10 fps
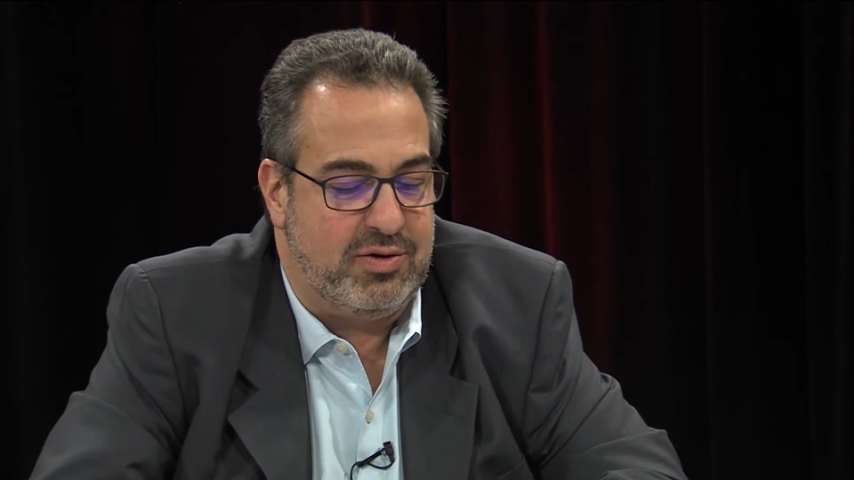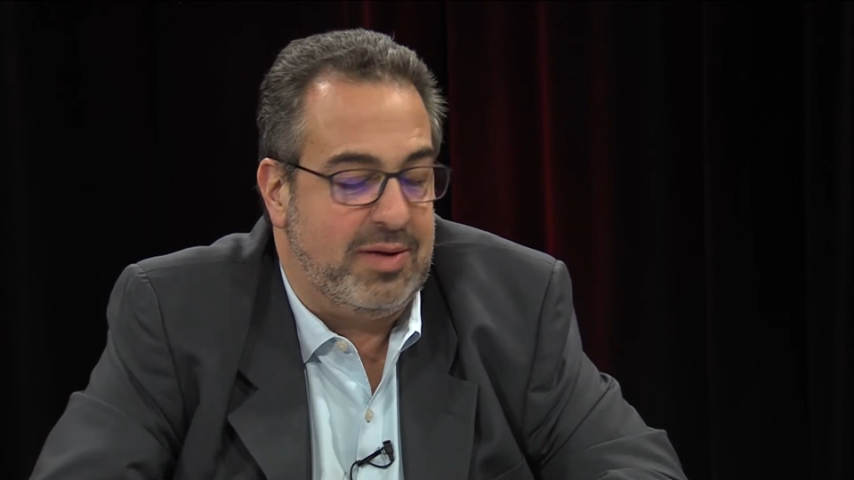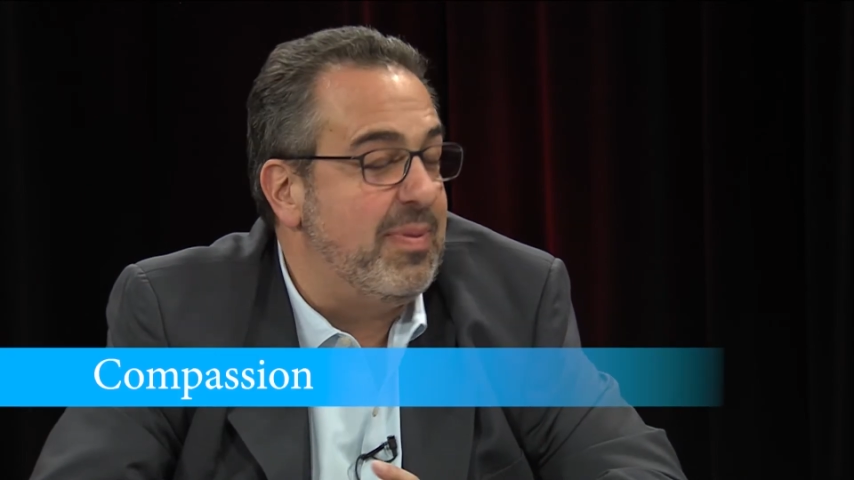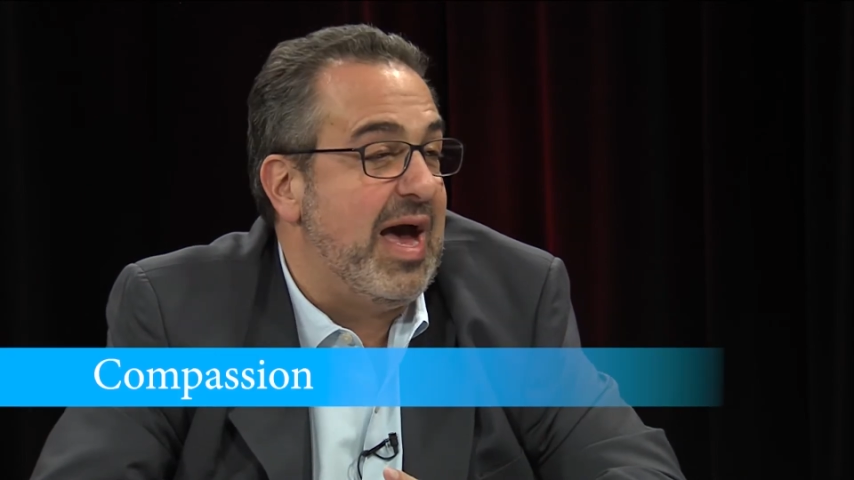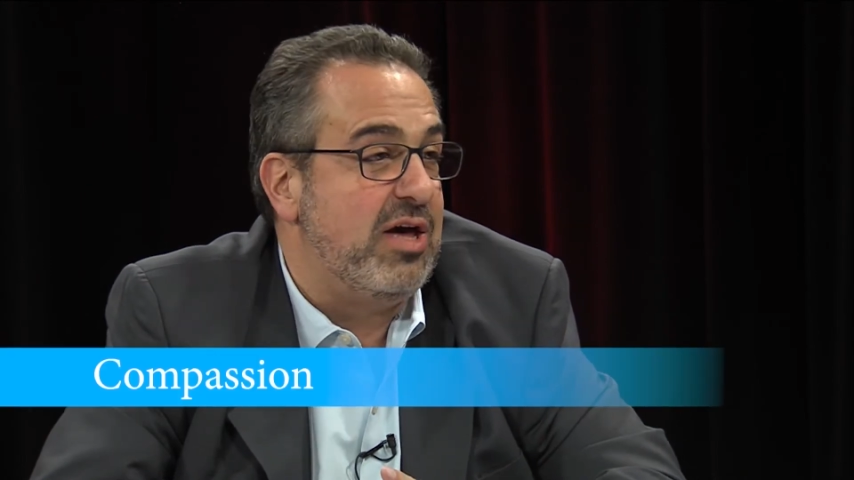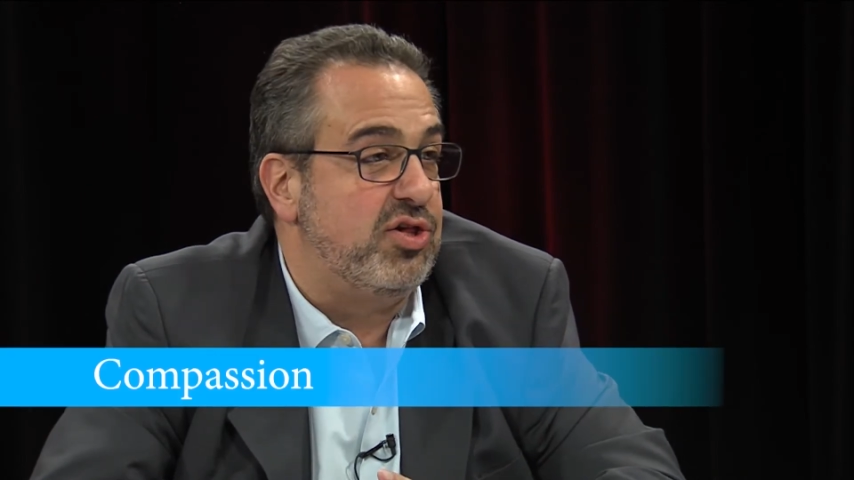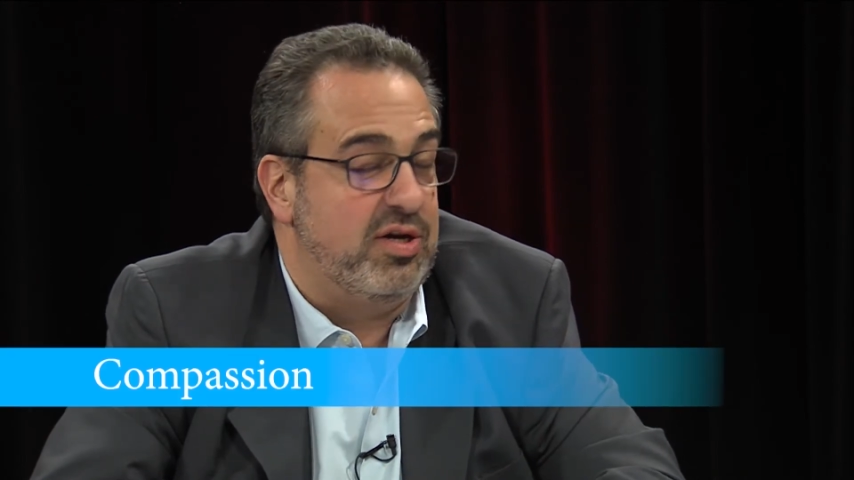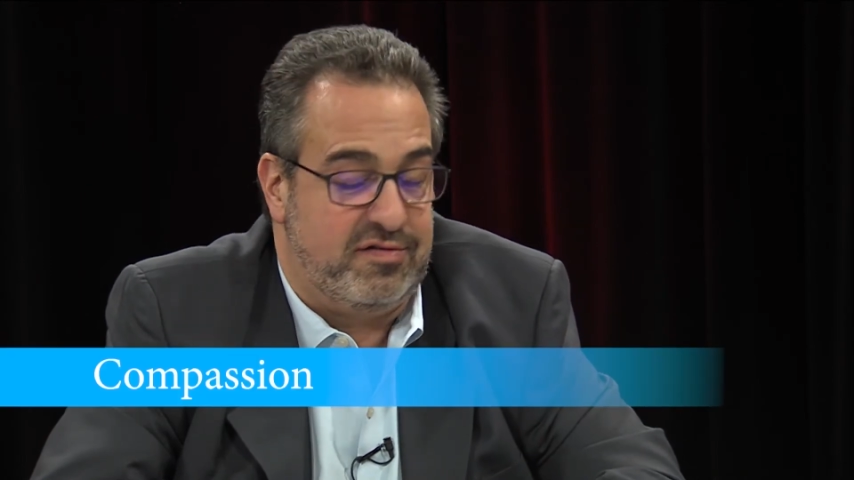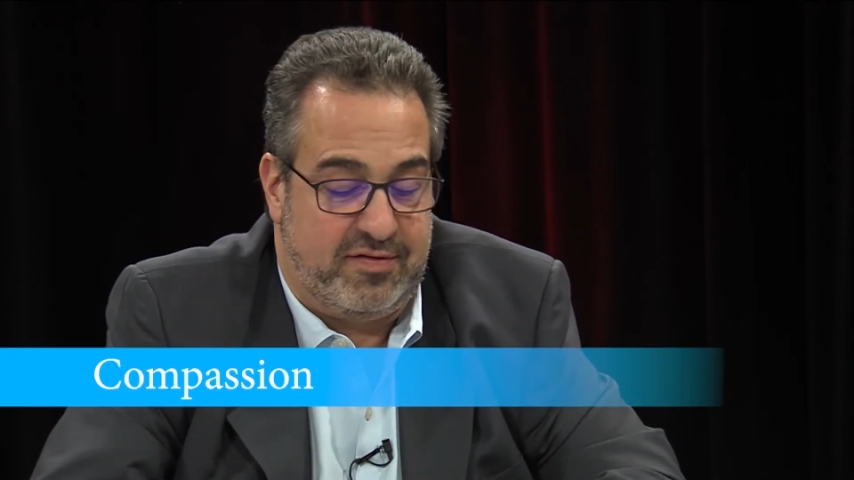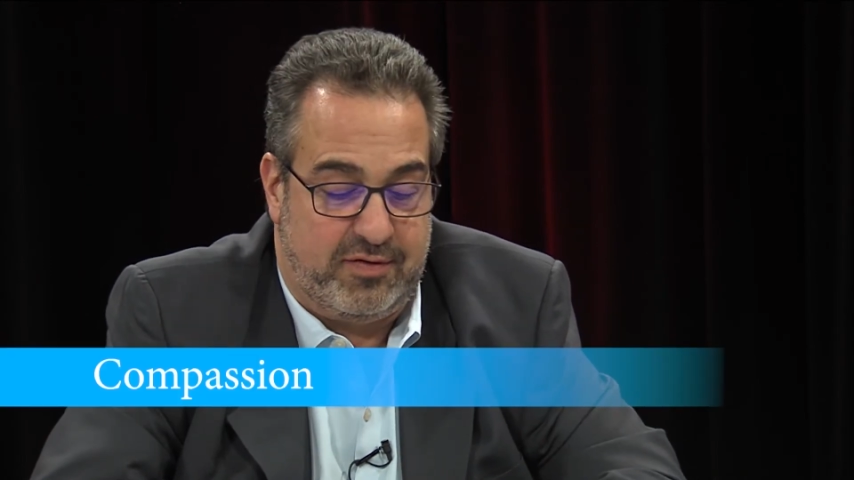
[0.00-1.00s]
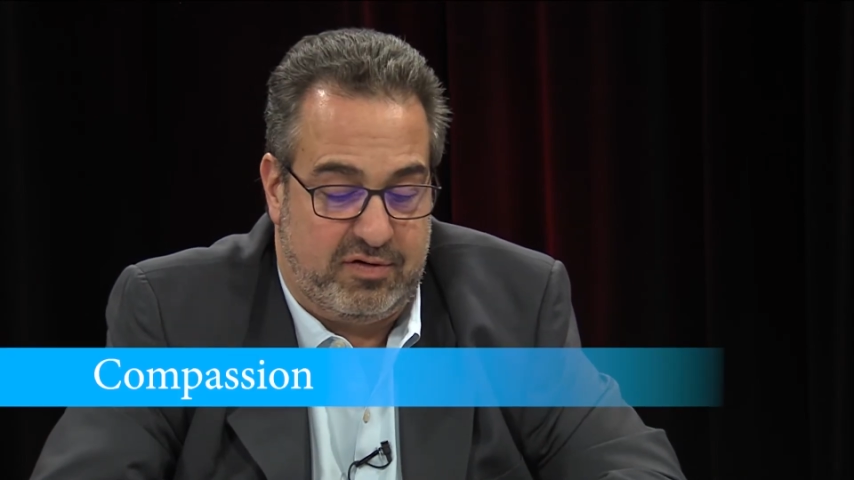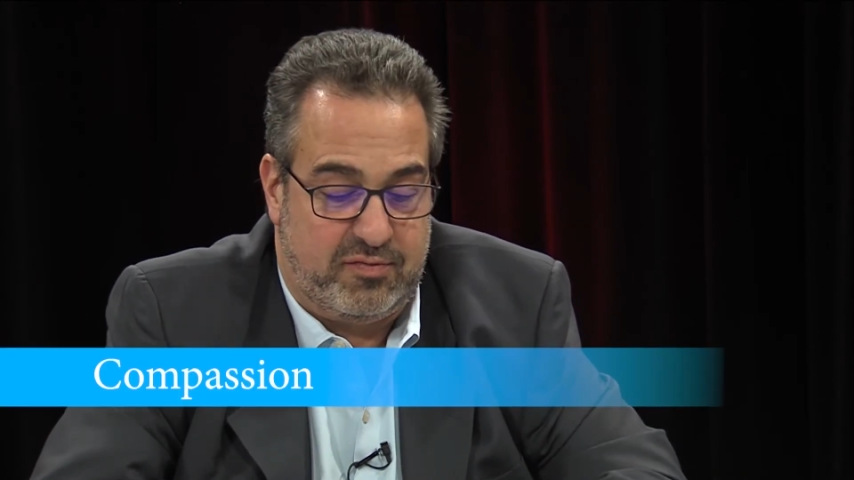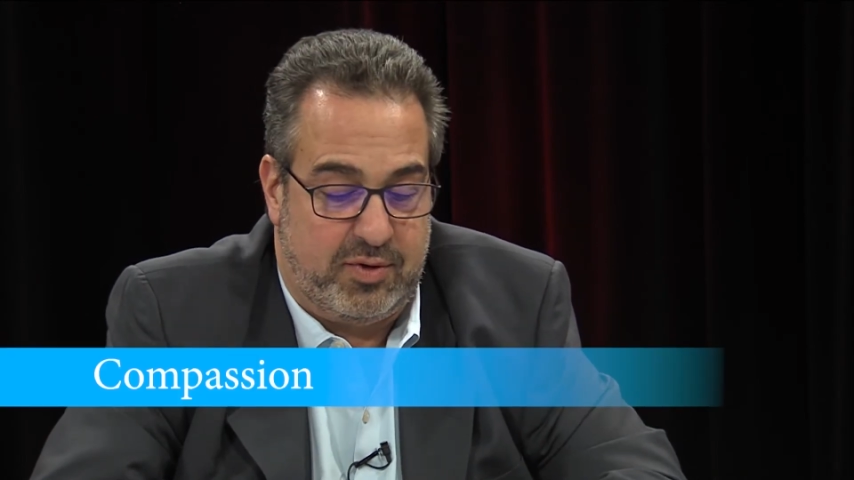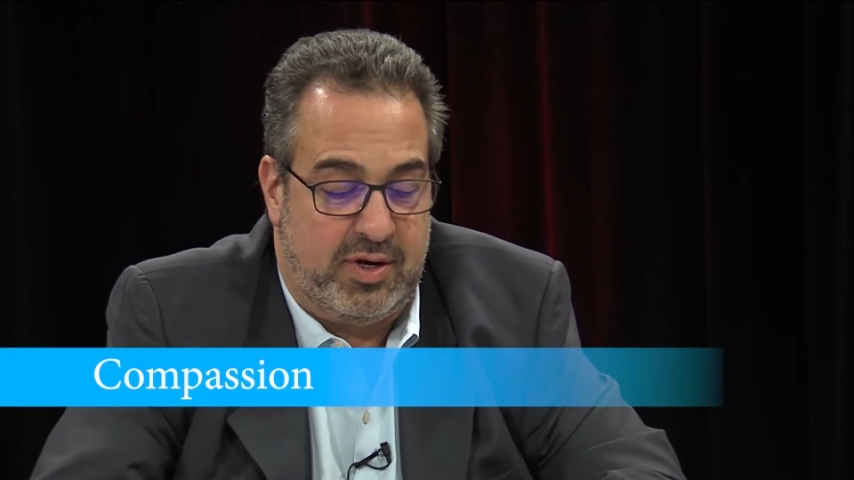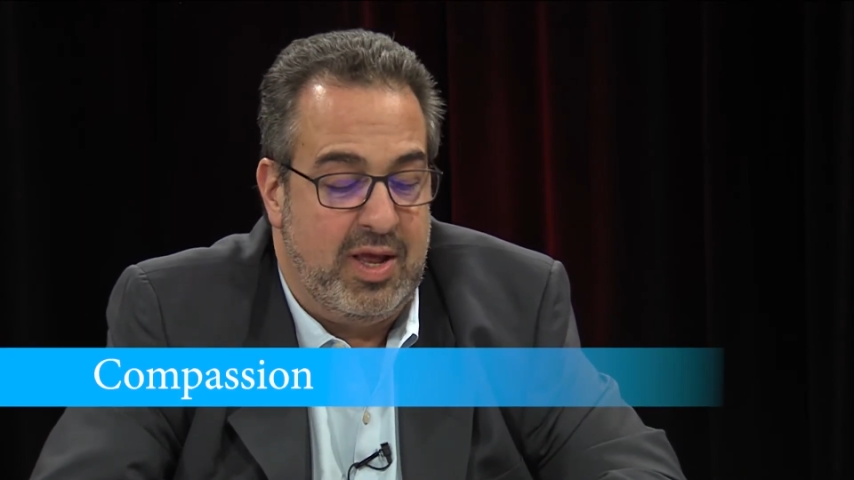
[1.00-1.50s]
compassion is the first one.